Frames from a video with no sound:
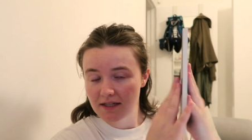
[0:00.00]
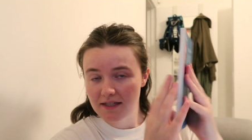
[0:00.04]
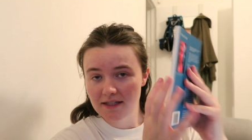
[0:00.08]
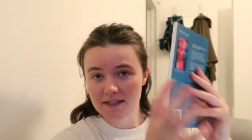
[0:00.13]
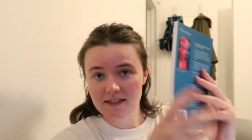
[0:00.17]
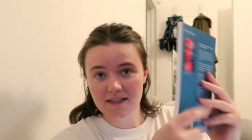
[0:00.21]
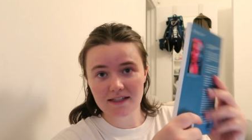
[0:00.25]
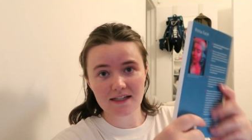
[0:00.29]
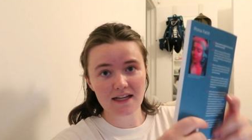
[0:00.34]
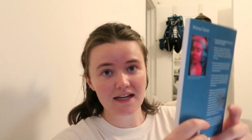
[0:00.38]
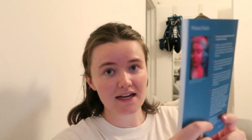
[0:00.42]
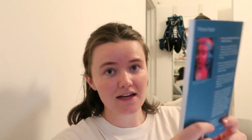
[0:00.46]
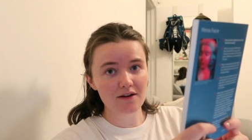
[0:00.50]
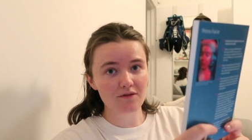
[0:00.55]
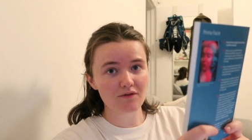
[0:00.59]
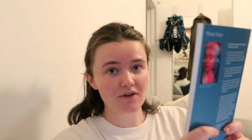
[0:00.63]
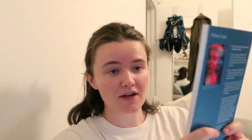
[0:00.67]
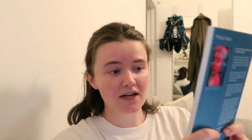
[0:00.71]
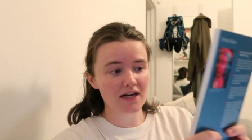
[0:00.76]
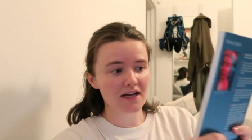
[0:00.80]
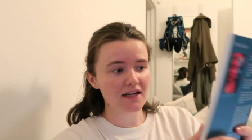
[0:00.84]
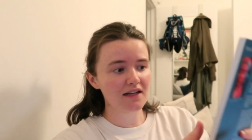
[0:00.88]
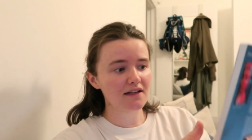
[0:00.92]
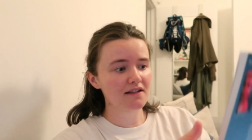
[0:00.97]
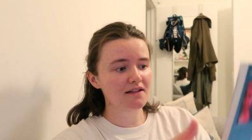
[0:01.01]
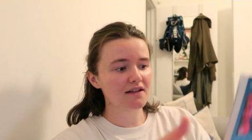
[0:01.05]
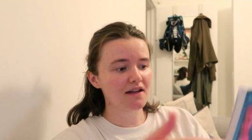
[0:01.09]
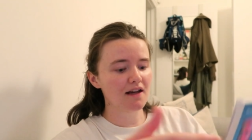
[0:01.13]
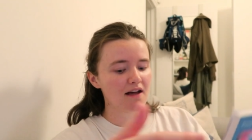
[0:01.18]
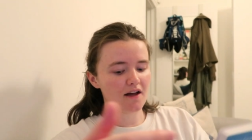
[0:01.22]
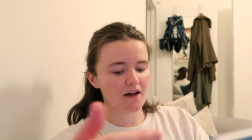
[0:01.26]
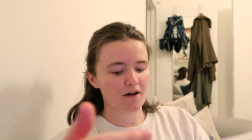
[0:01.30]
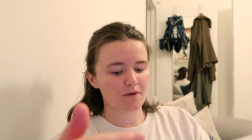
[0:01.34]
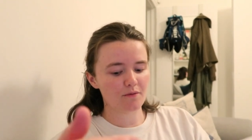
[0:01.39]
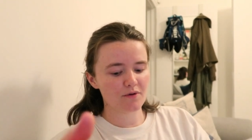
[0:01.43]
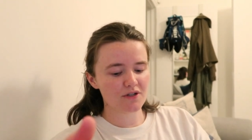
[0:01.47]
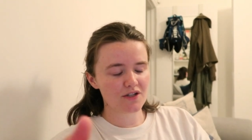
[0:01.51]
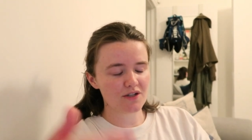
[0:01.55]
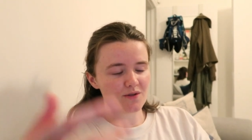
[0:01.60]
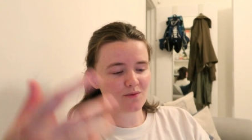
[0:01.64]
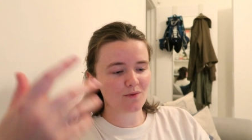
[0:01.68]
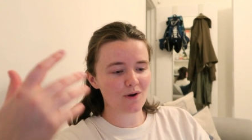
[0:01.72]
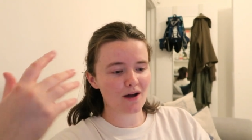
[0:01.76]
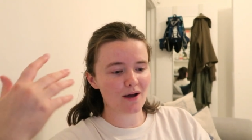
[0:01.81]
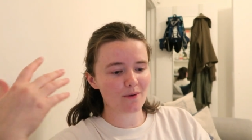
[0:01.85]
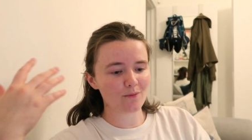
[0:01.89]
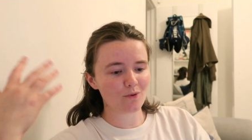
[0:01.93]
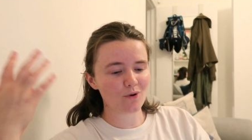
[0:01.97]
skinny read, which is
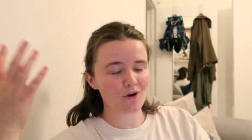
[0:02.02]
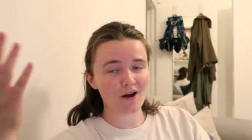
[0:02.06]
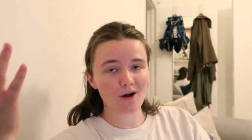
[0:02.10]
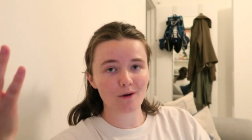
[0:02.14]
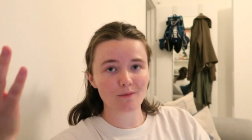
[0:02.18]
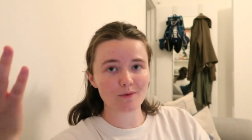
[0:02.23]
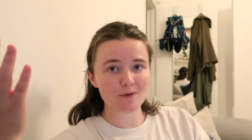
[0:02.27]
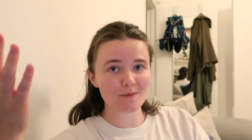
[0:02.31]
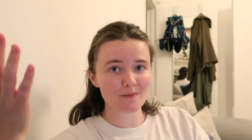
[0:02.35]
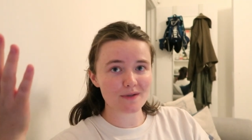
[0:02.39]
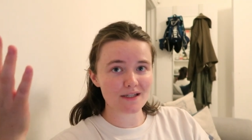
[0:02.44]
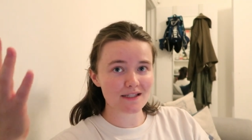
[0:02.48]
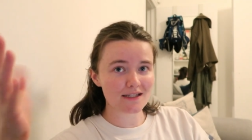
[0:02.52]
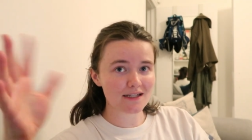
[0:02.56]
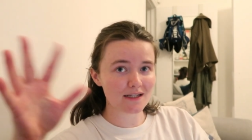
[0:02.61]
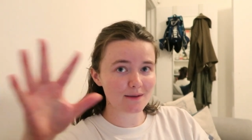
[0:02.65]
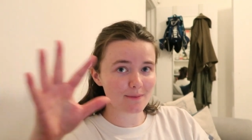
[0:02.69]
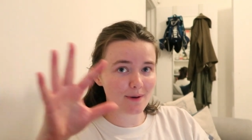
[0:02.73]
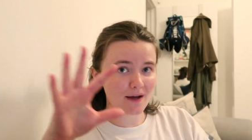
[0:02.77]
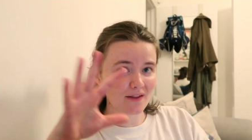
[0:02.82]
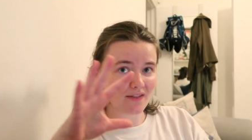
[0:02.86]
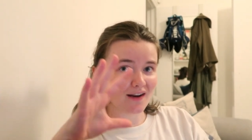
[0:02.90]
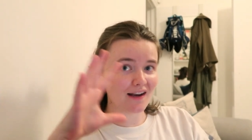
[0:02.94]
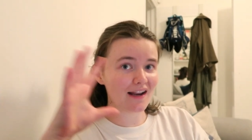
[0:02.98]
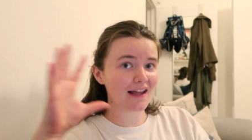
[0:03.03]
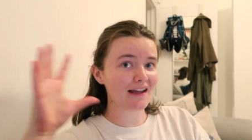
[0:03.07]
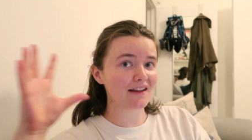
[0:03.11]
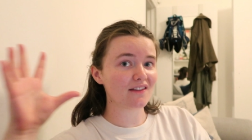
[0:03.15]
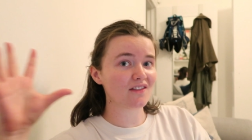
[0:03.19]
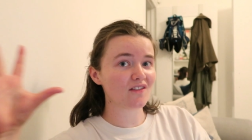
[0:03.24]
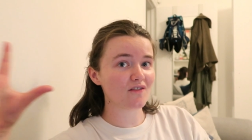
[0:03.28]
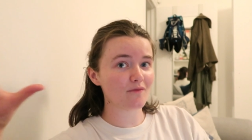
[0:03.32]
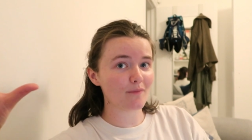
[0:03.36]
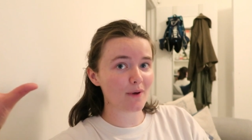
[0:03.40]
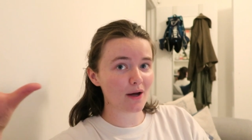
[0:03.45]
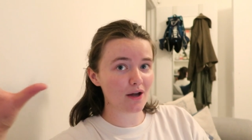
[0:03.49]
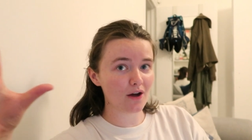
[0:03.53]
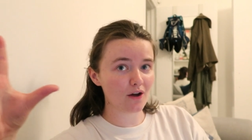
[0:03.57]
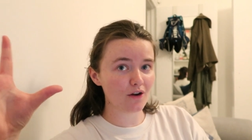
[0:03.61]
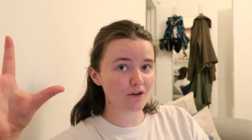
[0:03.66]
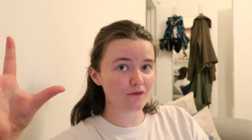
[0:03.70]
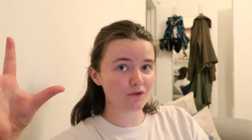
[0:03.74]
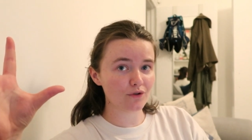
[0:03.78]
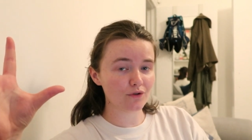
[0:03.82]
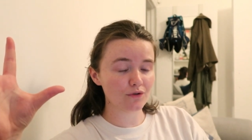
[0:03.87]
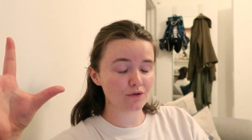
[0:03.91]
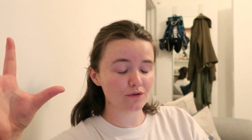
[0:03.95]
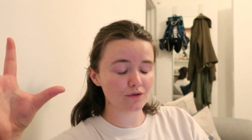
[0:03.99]
why I'm quite optimistic about the length of my
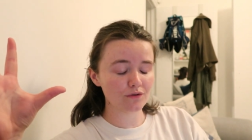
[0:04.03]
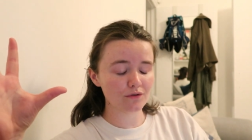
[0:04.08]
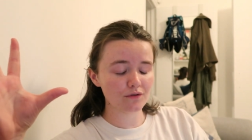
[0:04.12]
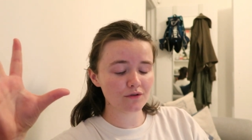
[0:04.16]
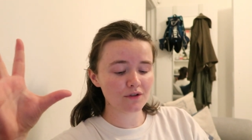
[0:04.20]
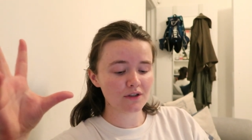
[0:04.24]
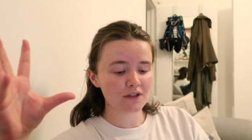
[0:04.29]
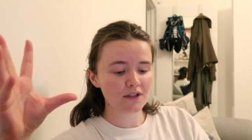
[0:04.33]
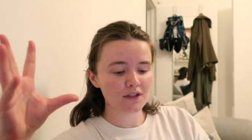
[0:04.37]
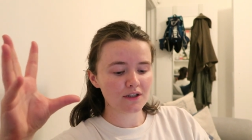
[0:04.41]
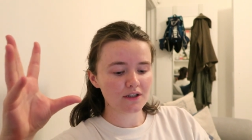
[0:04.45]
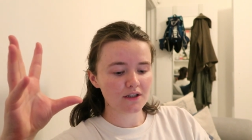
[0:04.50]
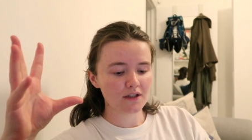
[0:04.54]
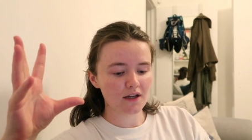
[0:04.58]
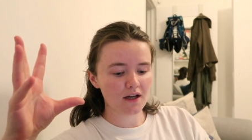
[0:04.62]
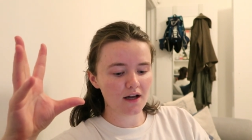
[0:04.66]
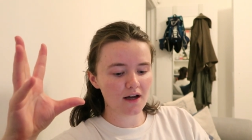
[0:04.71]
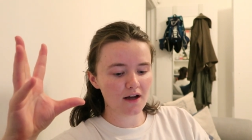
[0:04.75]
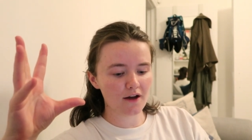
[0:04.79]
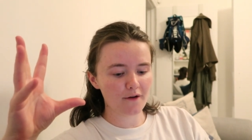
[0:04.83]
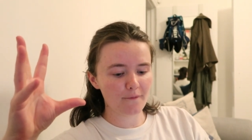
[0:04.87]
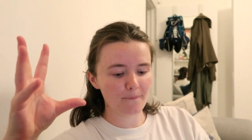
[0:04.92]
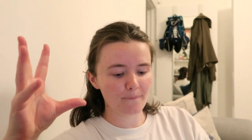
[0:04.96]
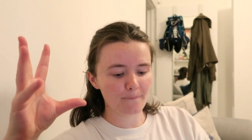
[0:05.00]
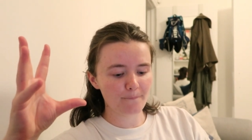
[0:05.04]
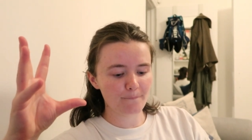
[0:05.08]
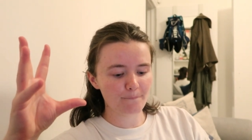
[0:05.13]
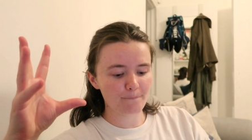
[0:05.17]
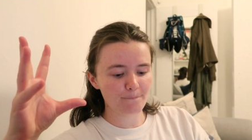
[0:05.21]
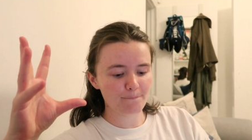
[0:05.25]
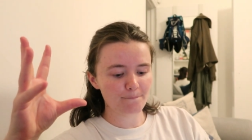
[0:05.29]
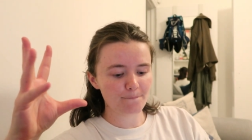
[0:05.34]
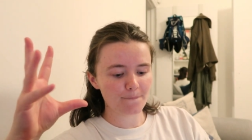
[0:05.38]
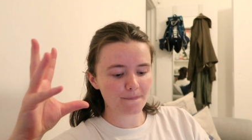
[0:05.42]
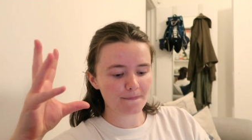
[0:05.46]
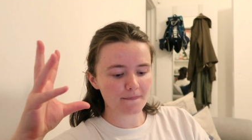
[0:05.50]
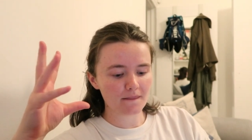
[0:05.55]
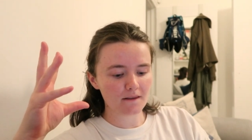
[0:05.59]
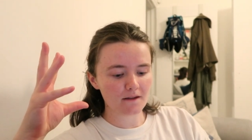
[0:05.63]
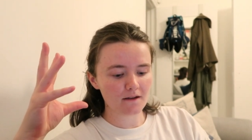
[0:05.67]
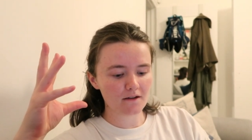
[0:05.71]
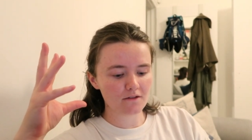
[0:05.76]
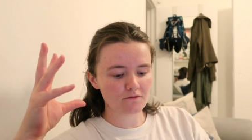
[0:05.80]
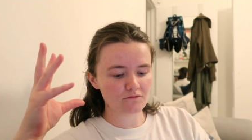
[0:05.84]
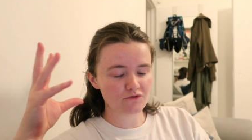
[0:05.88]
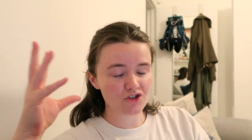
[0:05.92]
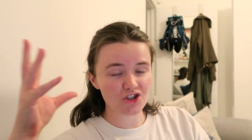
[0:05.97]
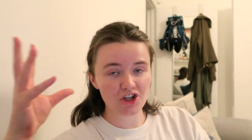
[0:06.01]
overall
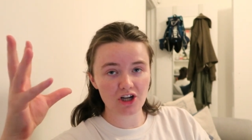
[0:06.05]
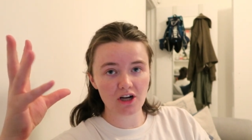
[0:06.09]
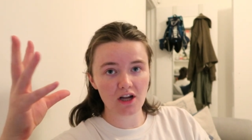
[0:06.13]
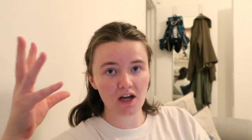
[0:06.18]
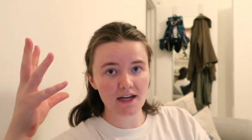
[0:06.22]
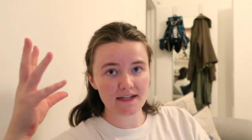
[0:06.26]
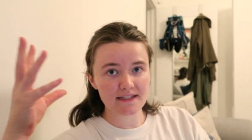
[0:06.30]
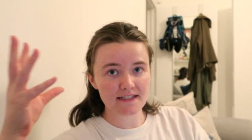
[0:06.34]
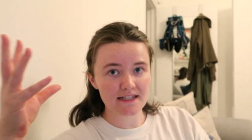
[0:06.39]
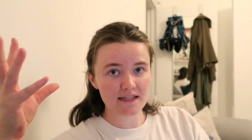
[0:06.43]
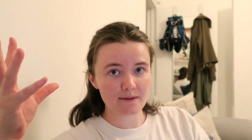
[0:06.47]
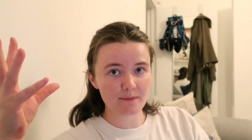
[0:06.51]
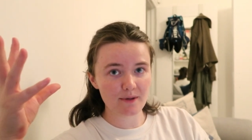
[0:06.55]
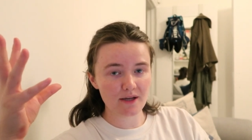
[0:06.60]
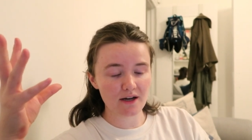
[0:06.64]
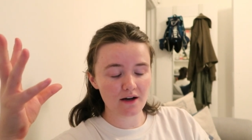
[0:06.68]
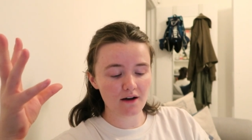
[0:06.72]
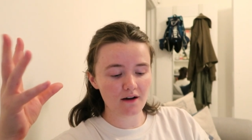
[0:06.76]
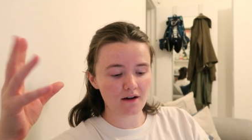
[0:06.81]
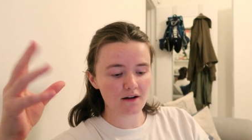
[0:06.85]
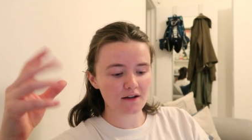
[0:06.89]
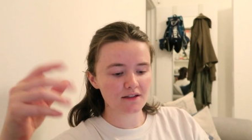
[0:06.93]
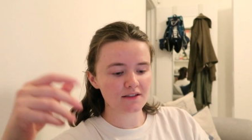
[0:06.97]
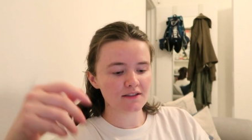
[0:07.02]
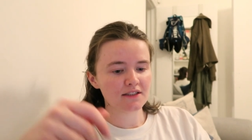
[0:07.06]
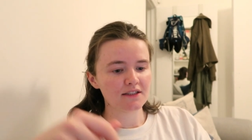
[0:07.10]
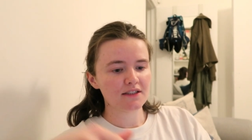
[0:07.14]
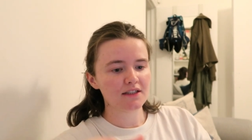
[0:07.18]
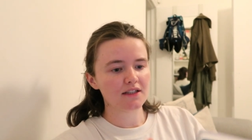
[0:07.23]
July TBR.